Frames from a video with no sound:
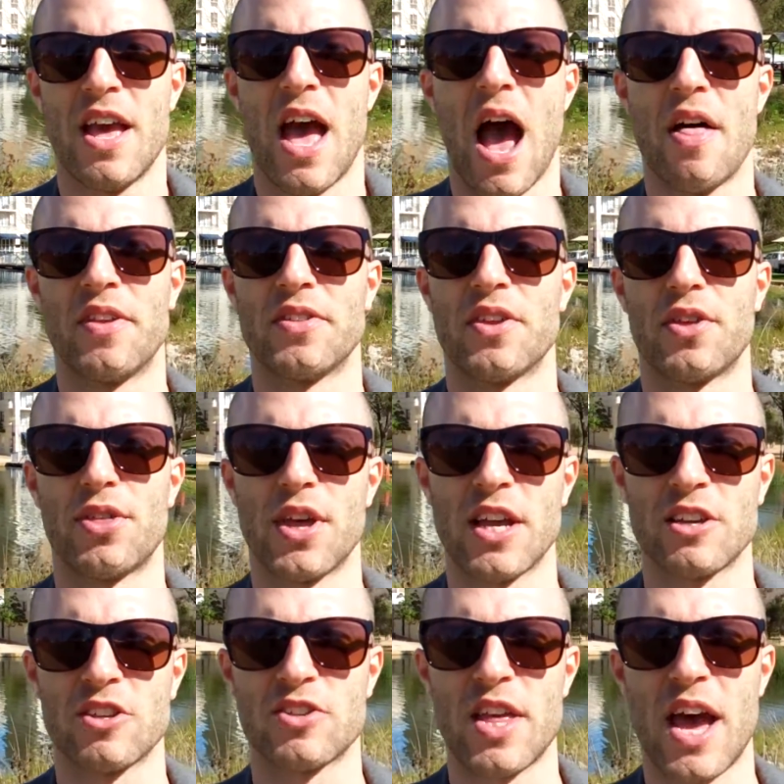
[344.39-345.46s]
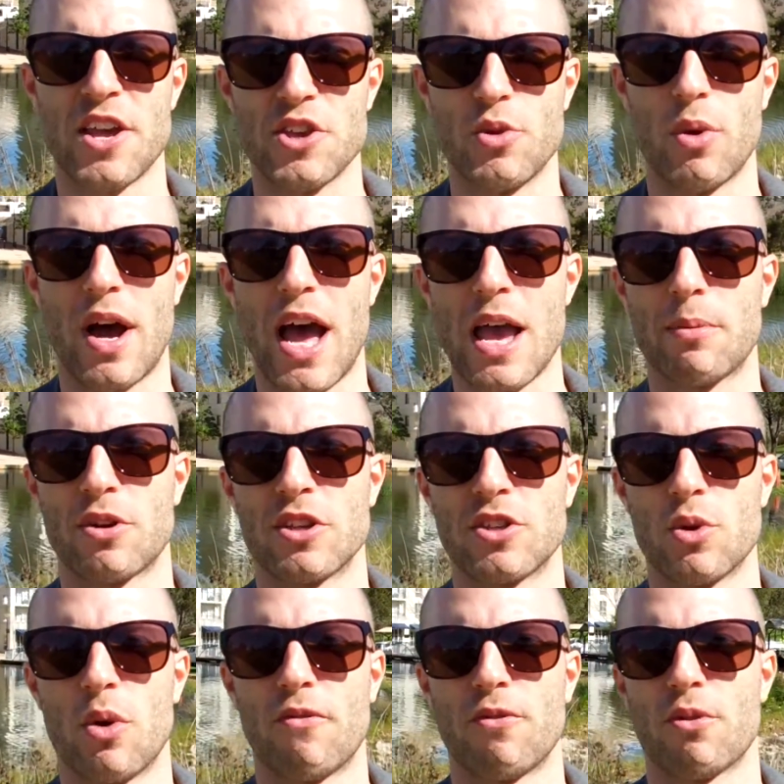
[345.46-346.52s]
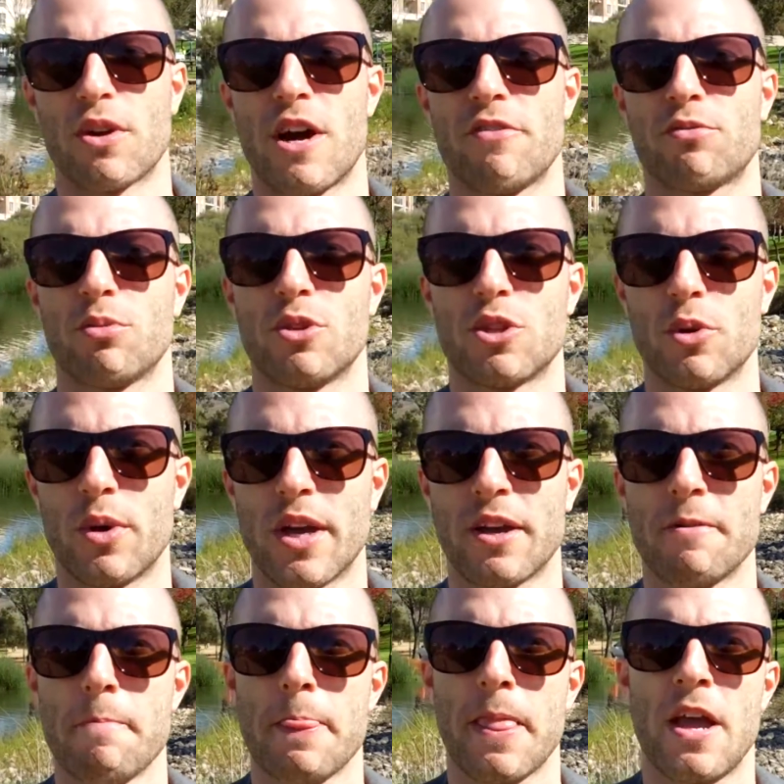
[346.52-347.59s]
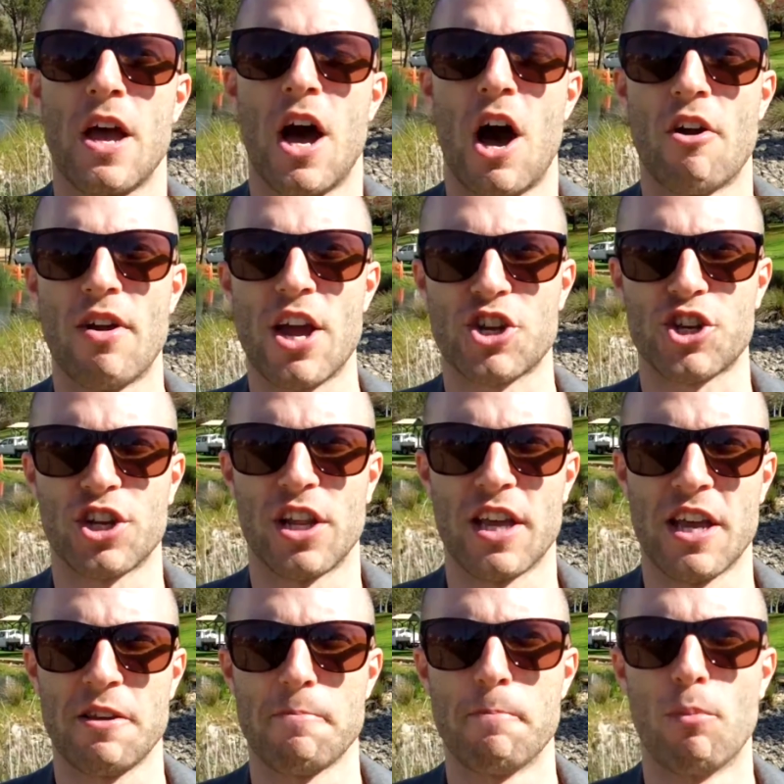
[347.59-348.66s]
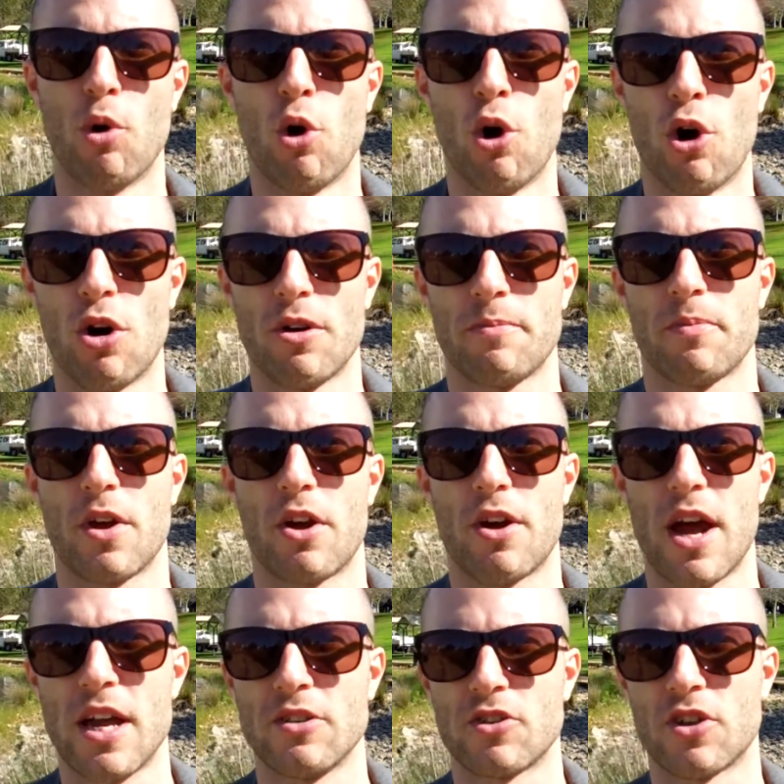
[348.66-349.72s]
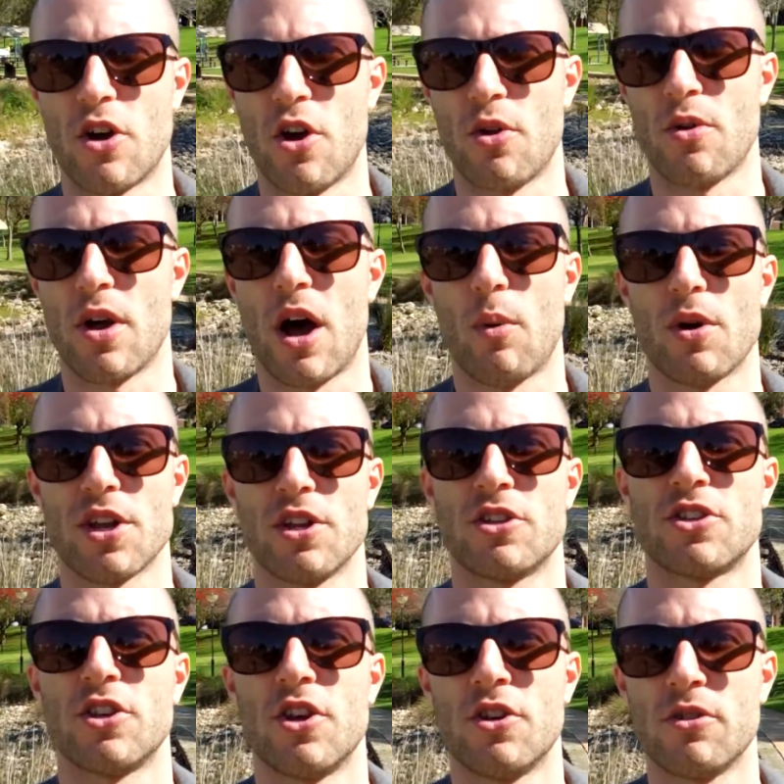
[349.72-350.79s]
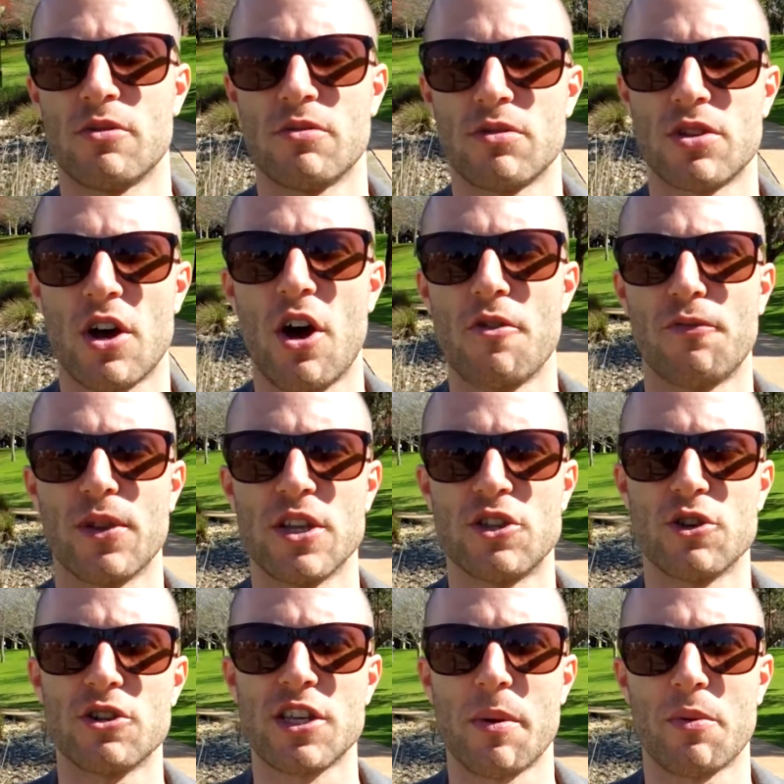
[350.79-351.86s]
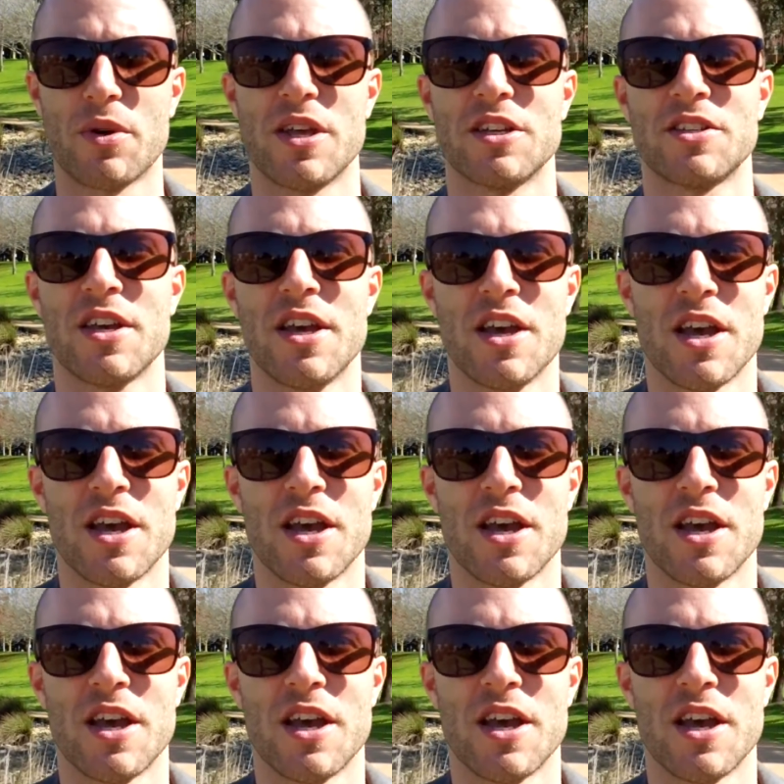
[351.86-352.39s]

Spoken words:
And then the things that you are able to do or feel comfortable doing are actually more. All right, so I want you to hopefully do something with this.